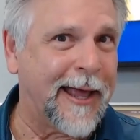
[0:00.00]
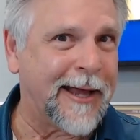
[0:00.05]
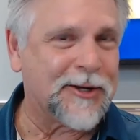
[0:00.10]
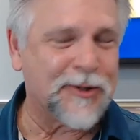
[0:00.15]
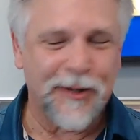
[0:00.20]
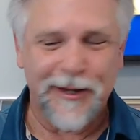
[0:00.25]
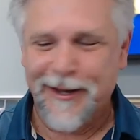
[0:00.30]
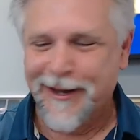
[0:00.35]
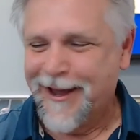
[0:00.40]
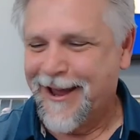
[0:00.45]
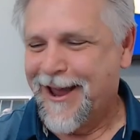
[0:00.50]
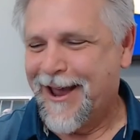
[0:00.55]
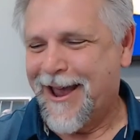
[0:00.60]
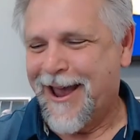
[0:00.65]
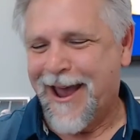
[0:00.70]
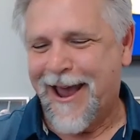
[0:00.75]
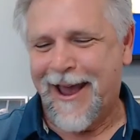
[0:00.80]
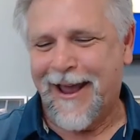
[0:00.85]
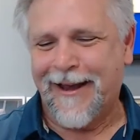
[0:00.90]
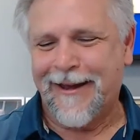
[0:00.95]
actually,
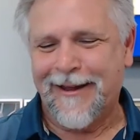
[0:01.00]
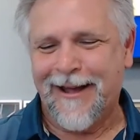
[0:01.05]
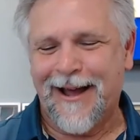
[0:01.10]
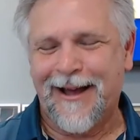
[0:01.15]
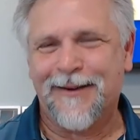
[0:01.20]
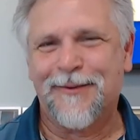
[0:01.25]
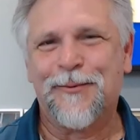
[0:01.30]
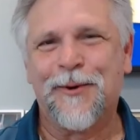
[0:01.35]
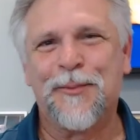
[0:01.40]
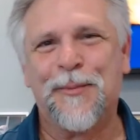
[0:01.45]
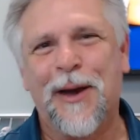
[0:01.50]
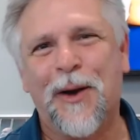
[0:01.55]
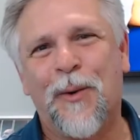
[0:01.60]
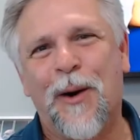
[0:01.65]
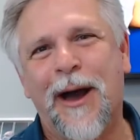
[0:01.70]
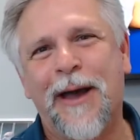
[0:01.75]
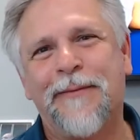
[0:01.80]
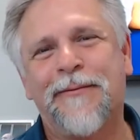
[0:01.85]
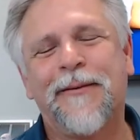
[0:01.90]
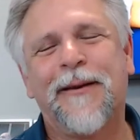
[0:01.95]
and uh, with my
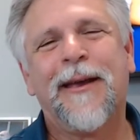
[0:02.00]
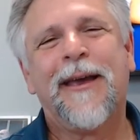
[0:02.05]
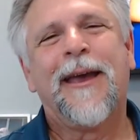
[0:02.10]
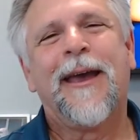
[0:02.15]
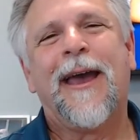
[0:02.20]
wife.